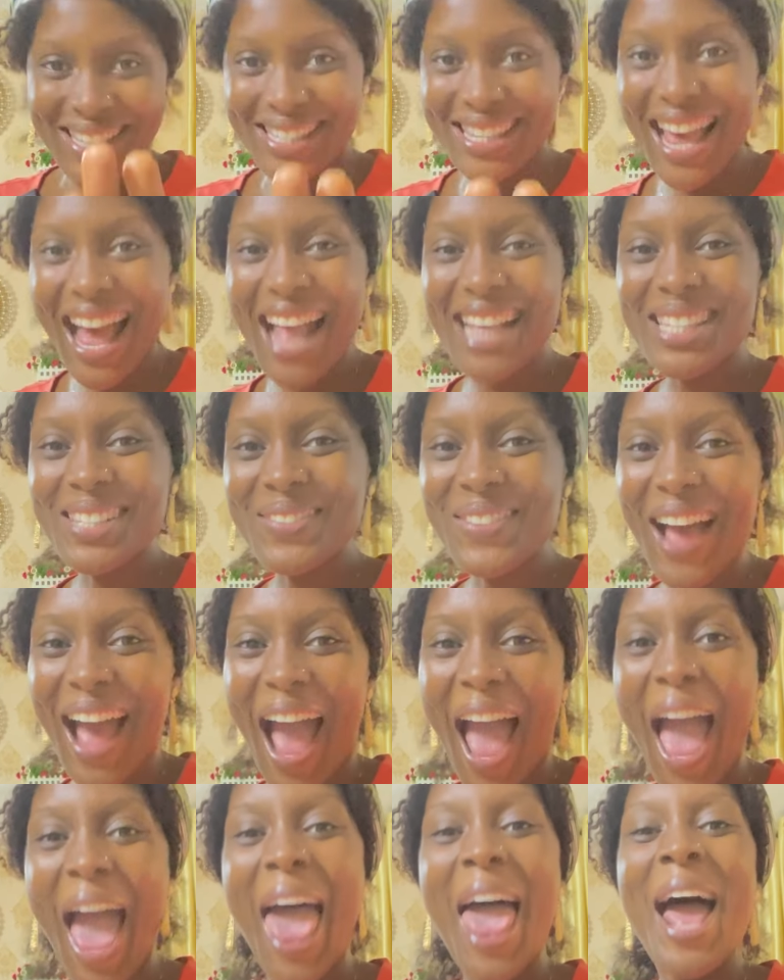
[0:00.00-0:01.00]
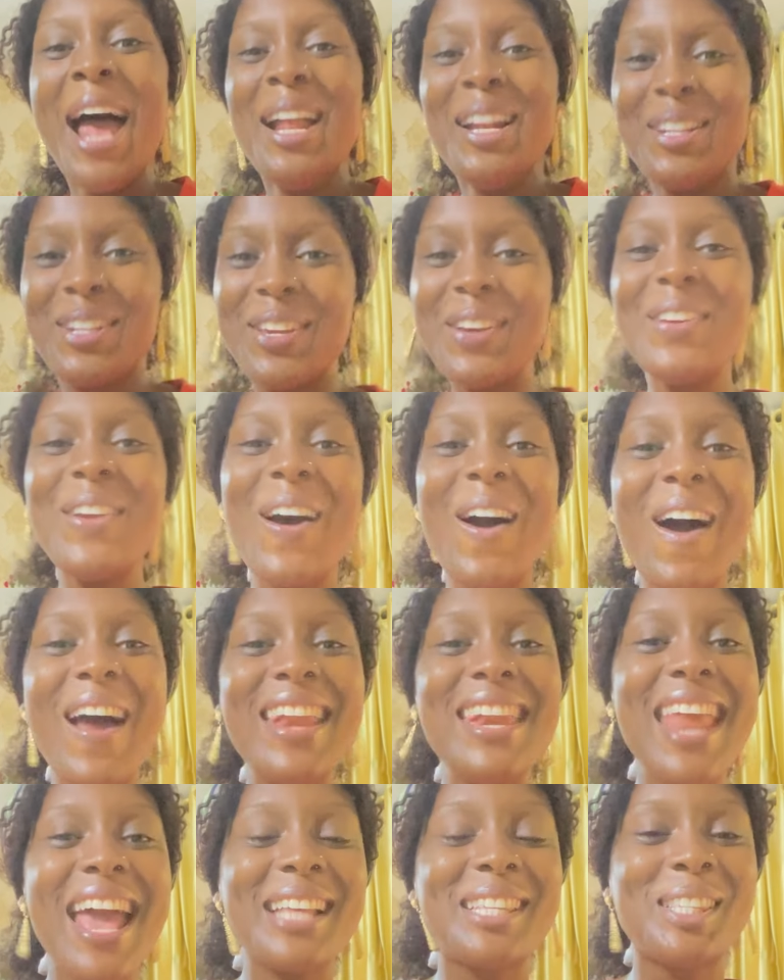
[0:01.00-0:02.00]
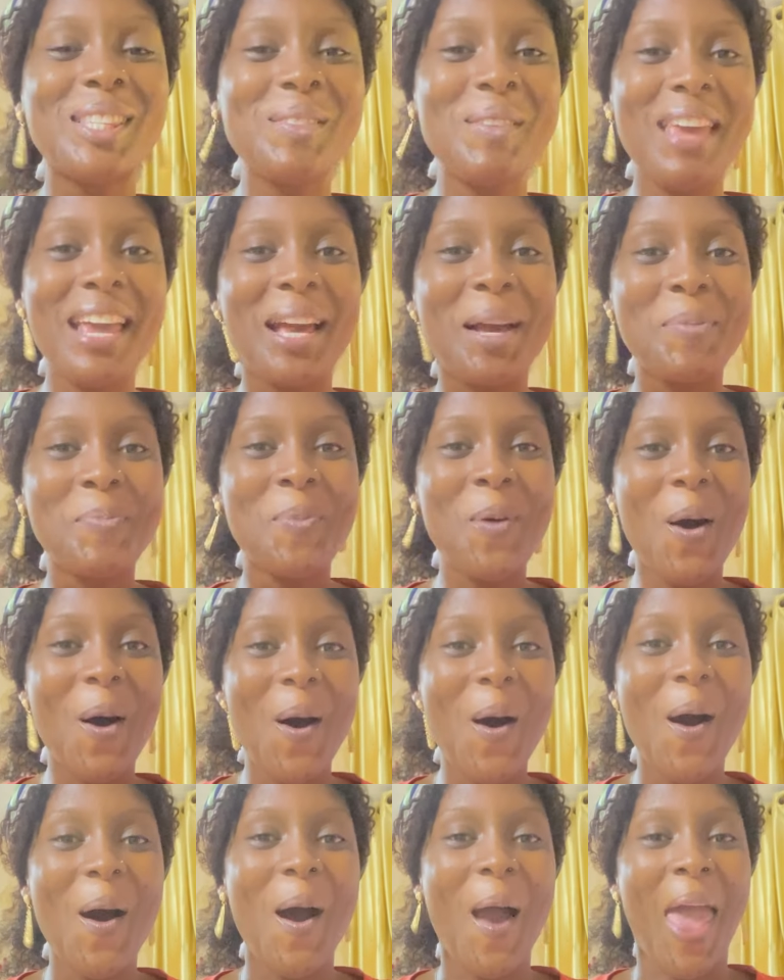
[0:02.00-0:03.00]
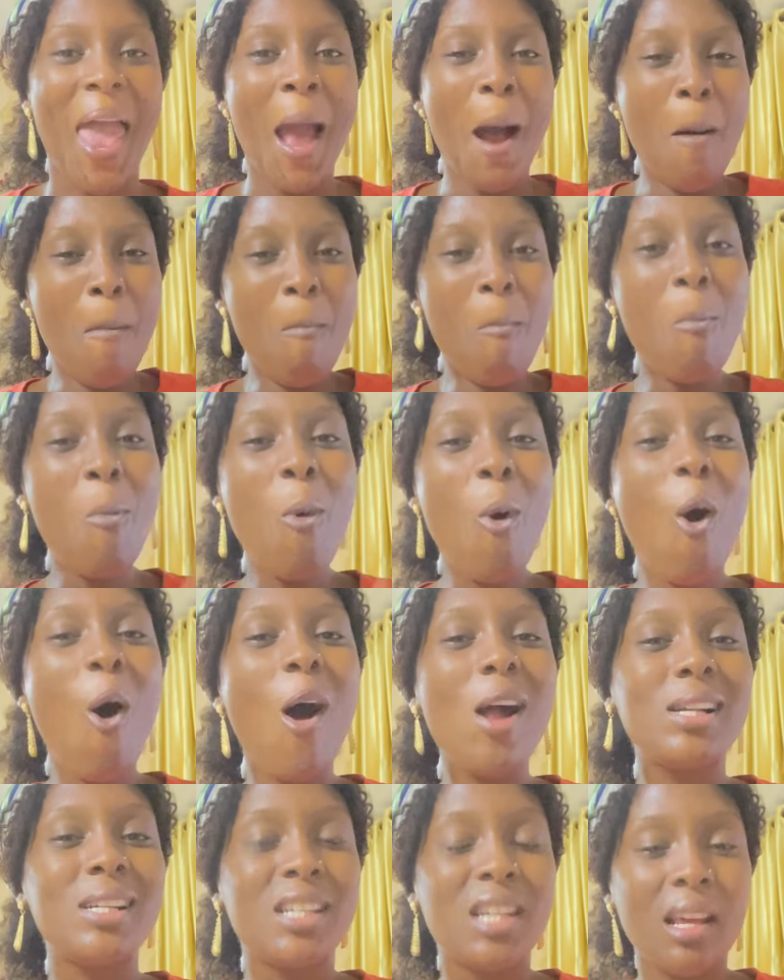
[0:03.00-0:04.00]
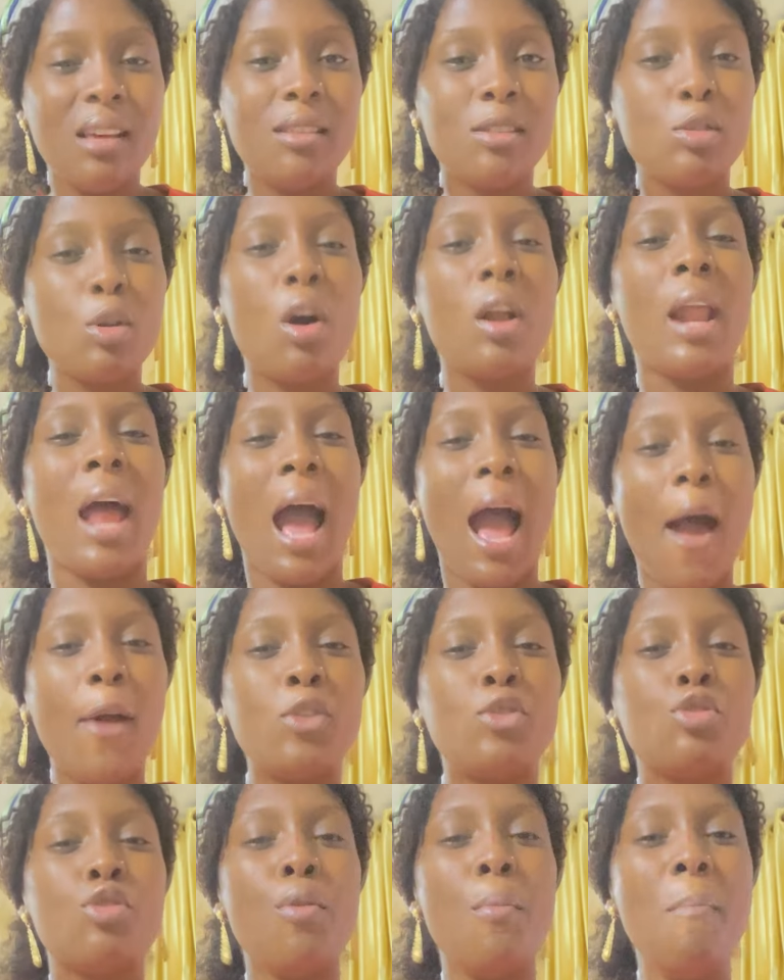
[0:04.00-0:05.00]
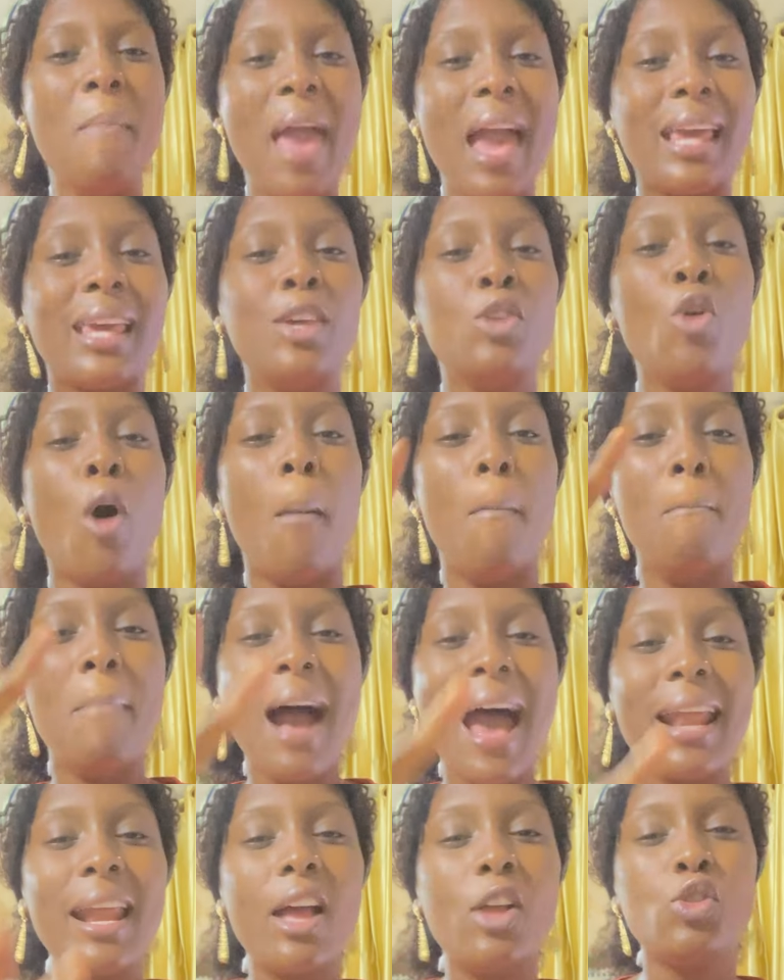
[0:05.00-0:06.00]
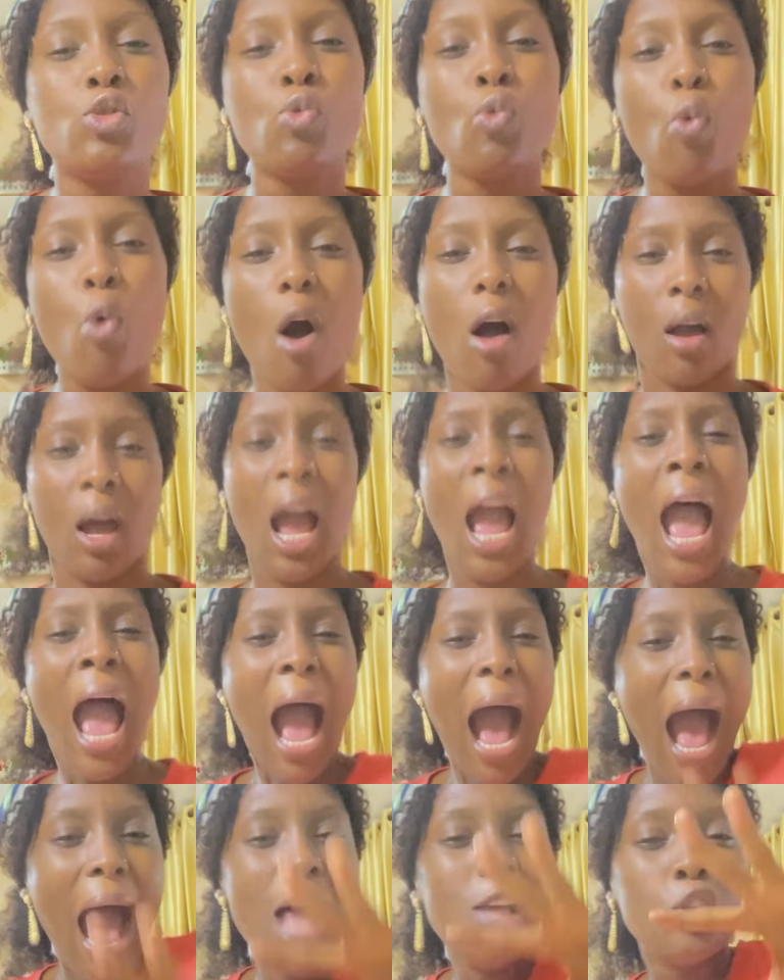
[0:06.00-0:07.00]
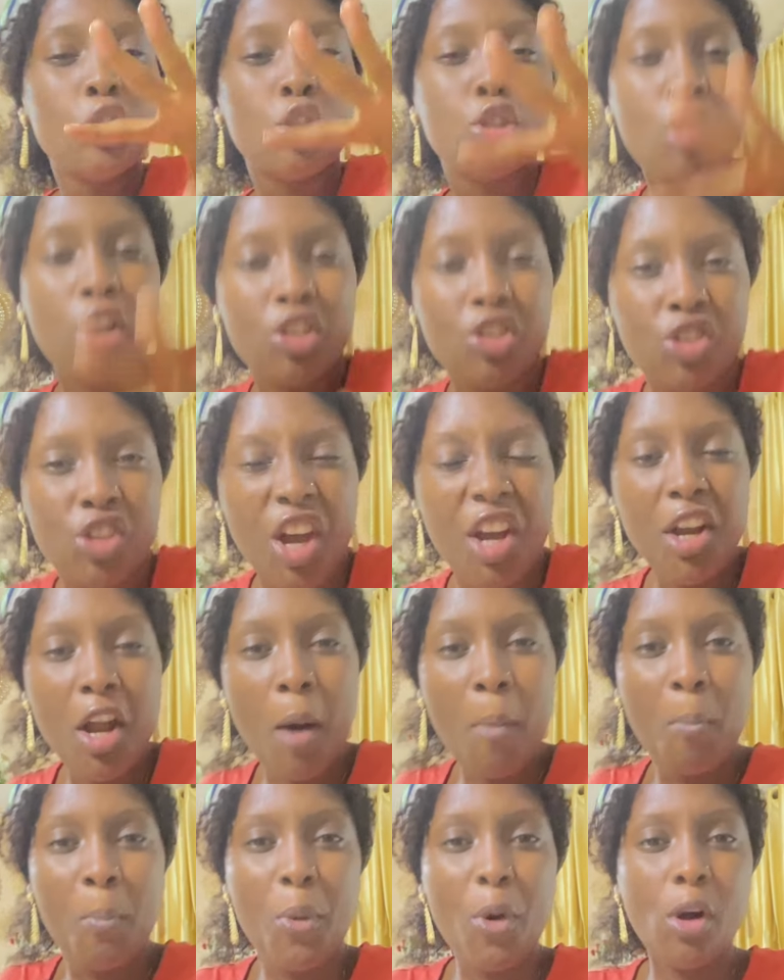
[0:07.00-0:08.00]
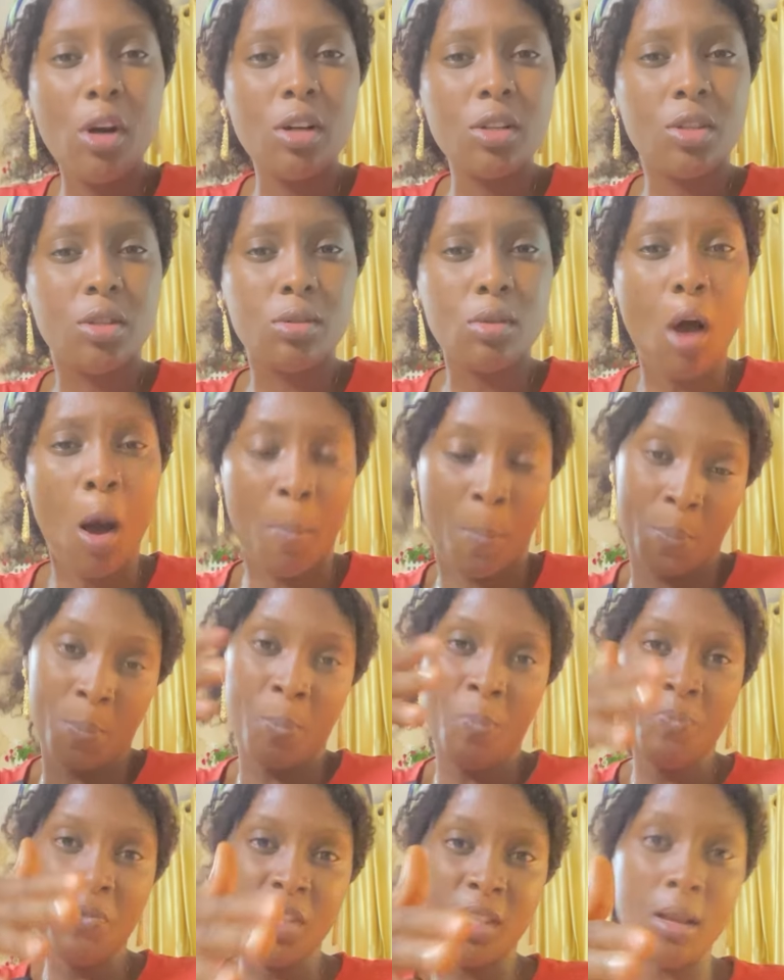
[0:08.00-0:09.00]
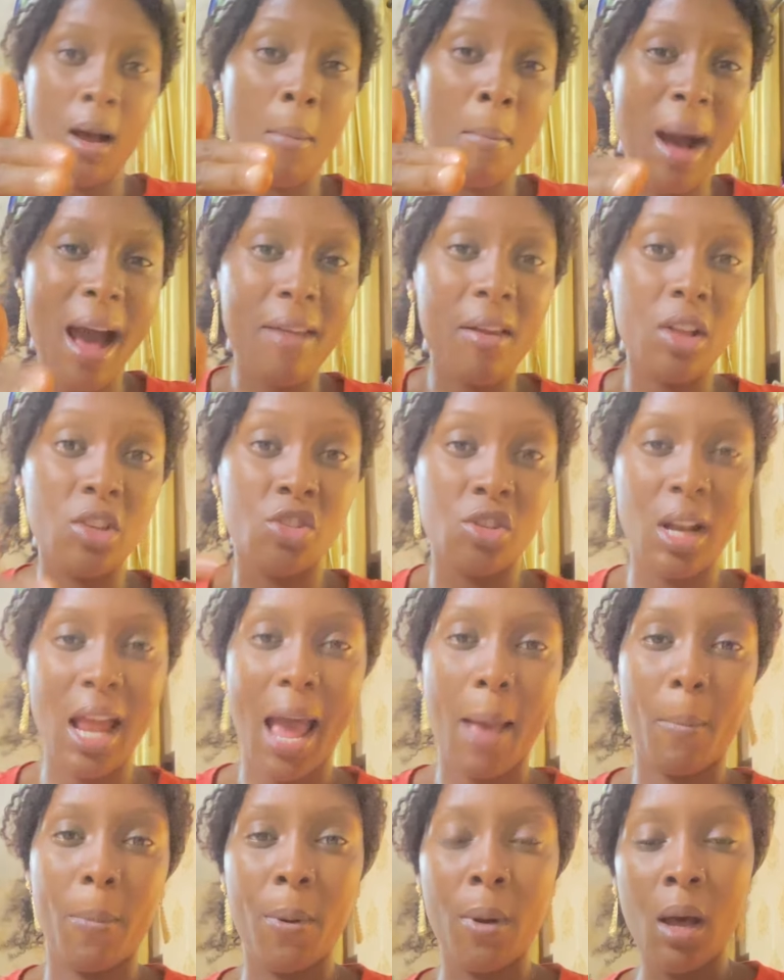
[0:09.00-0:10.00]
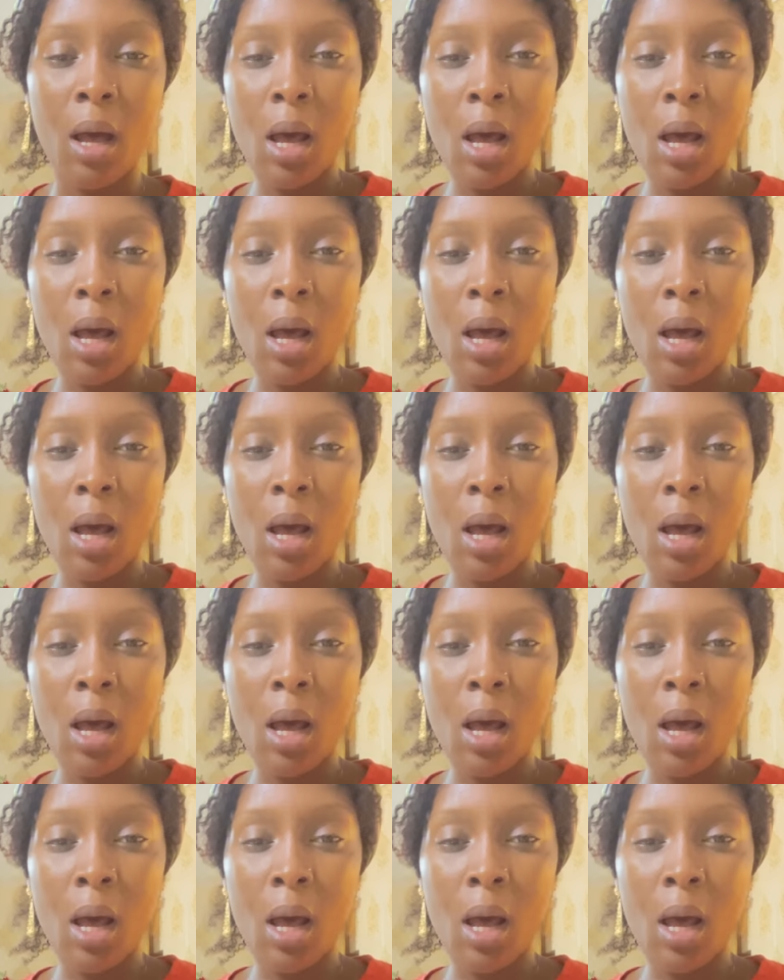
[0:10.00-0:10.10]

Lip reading: See, Anjuma, tune on next week for more things on how to make your marriage work and sustainables of the marriage life